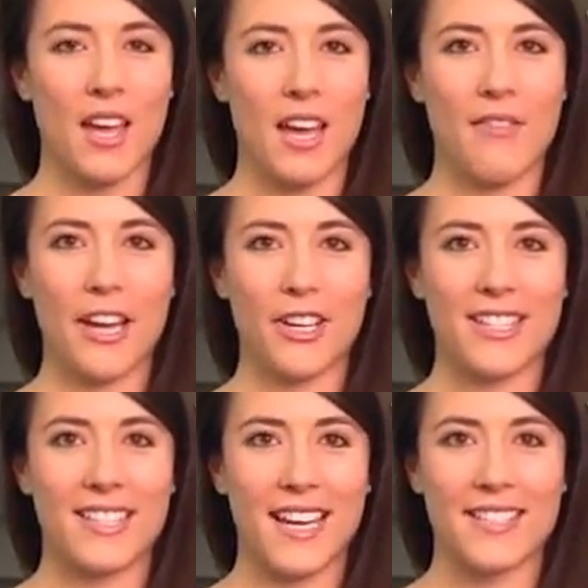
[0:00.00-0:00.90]
A
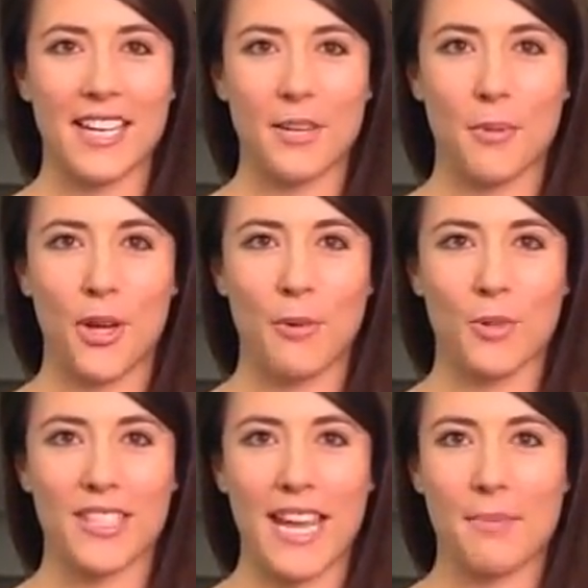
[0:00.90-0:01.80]
Veterans Day ceremony
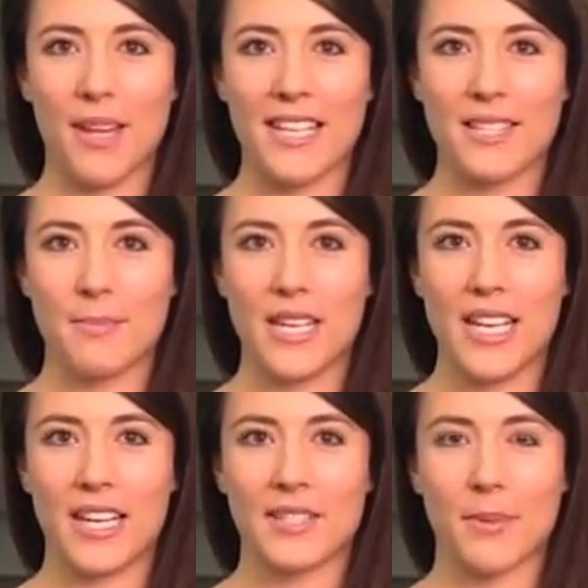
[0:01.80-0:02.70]
will take place in
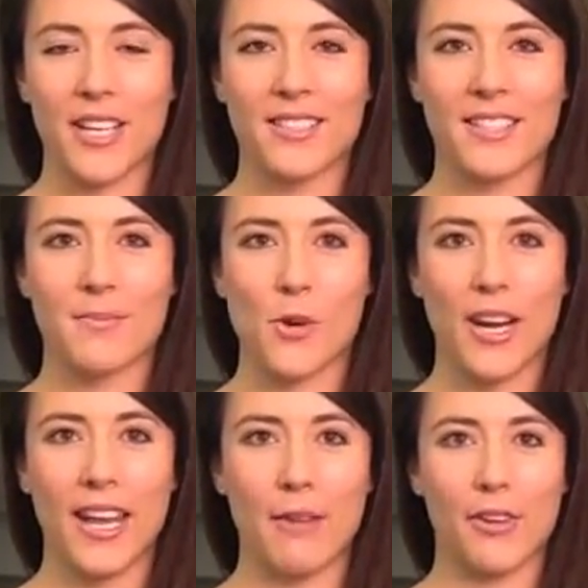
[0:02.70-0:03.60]
Bonita Springs this
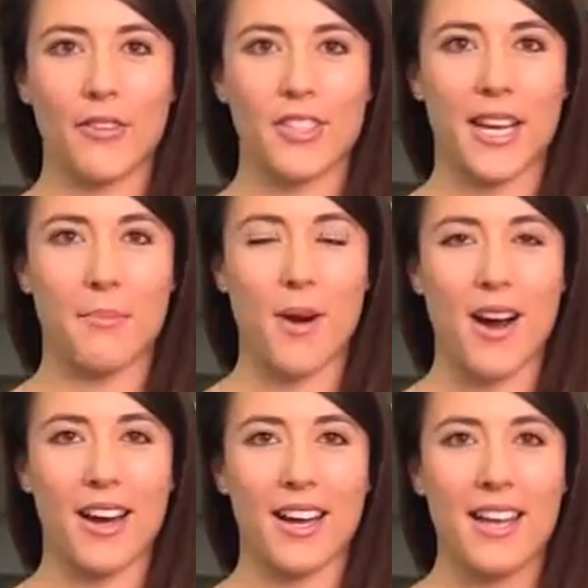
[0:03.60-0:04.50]
morning at Riverside
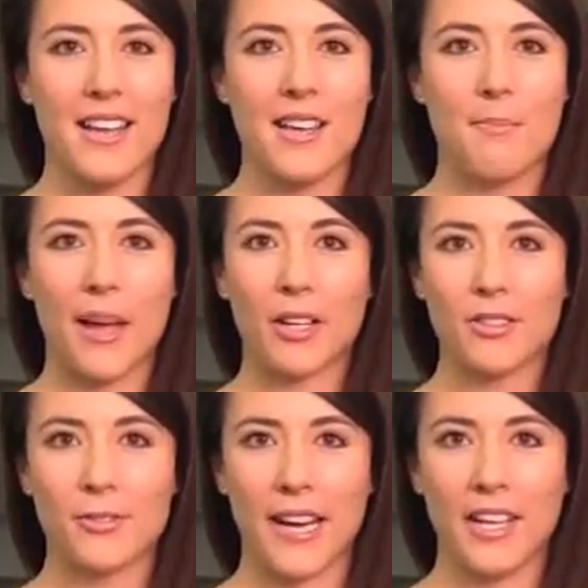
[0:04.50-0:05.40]
Park. Michael
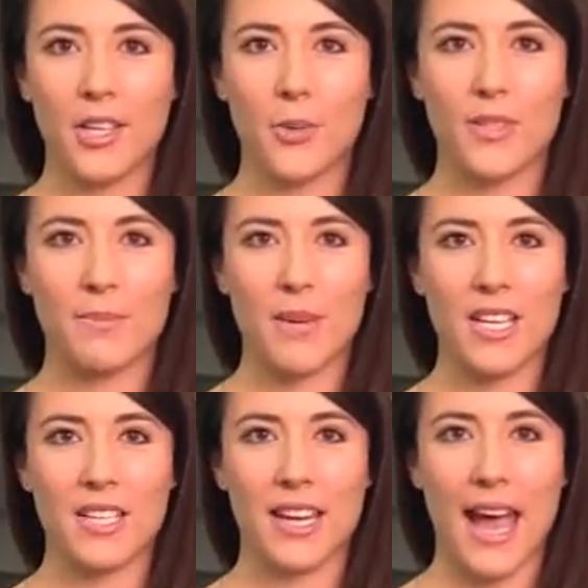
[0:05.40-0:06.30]
Durant, who was
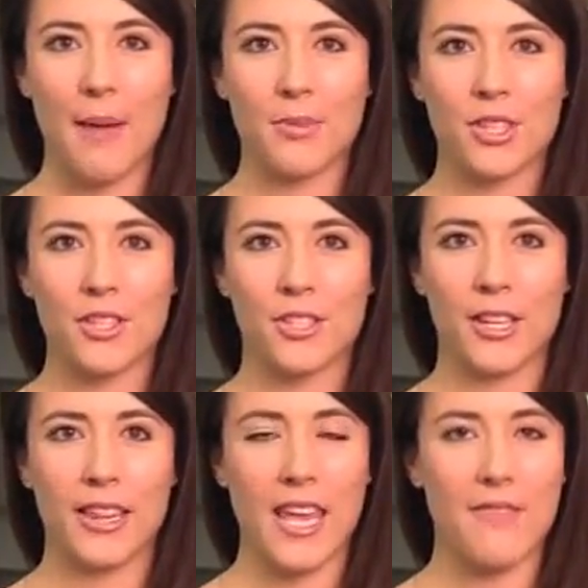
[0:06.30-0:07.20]
beaten and captured
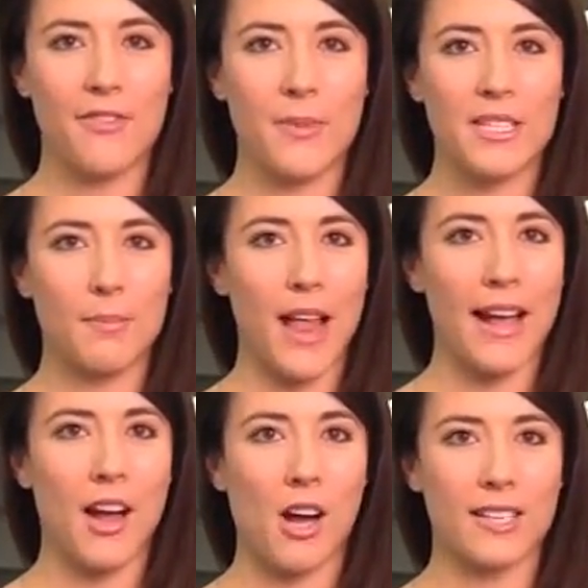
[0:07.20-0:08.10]
during the infamous
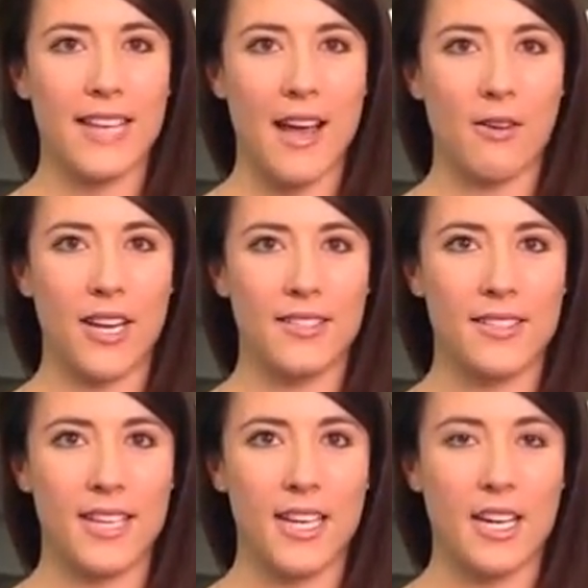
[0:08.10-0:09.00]
Black Hawk Down
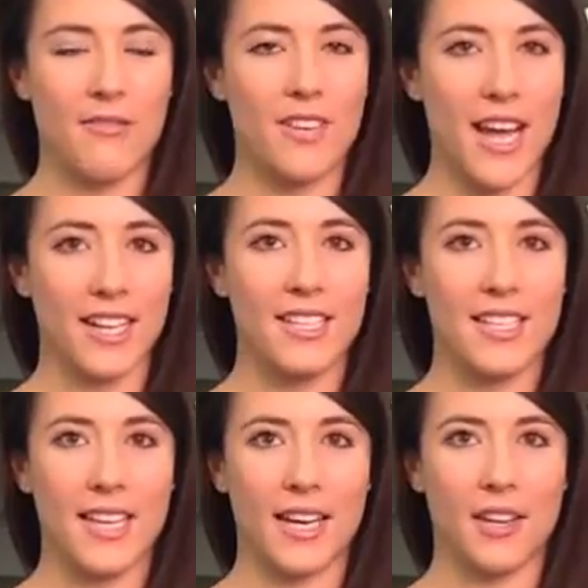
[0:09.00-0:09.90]
incident of
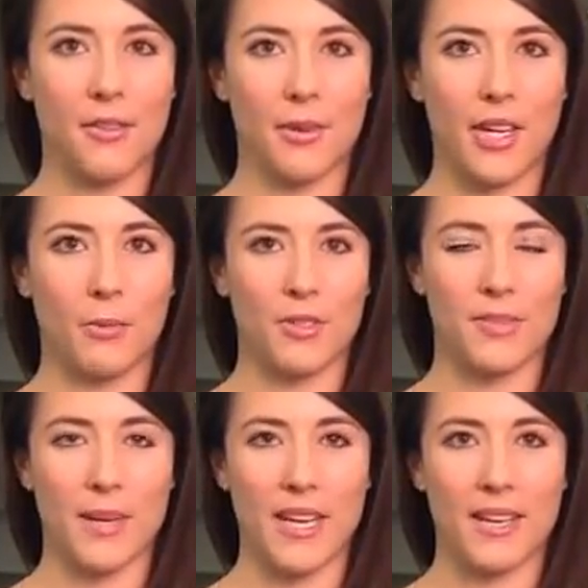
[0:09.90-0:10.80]
1993, will
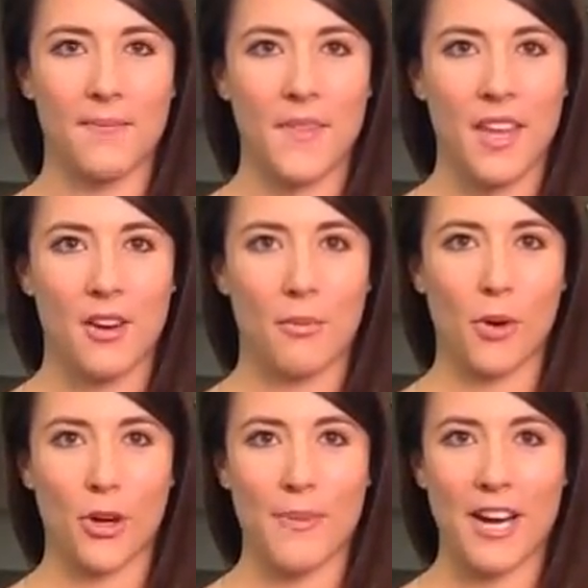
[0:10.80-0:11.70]
speak.
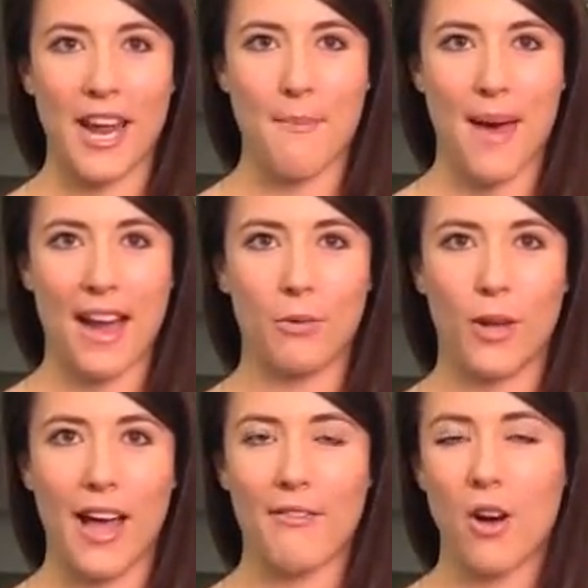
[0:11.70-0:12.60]
Reporter Marianne Battle will
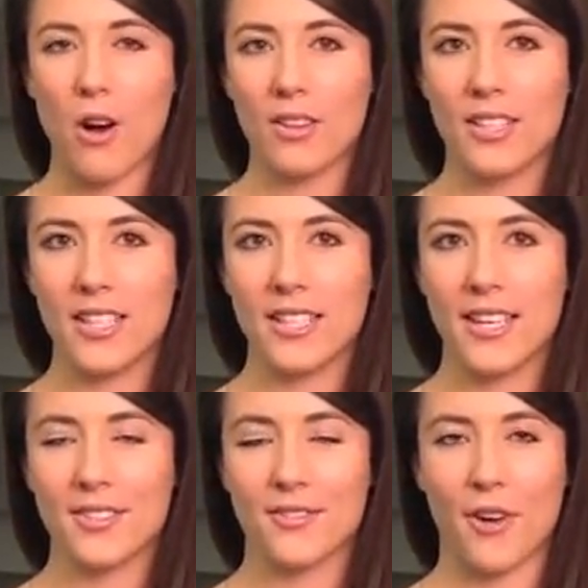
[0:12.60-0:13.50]
have all the
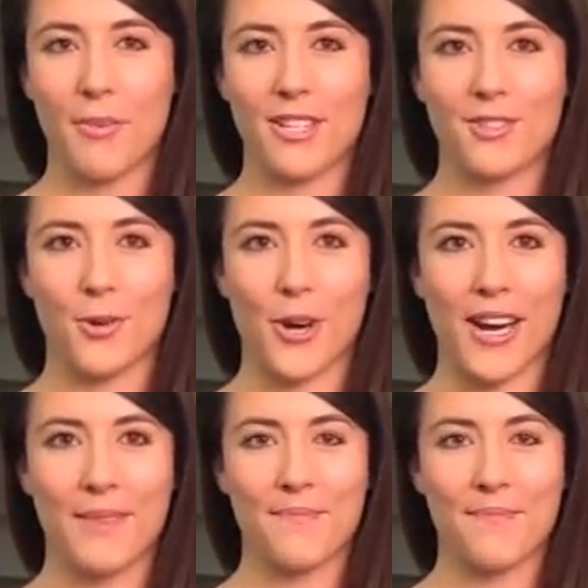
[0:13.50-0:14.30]
details from his story.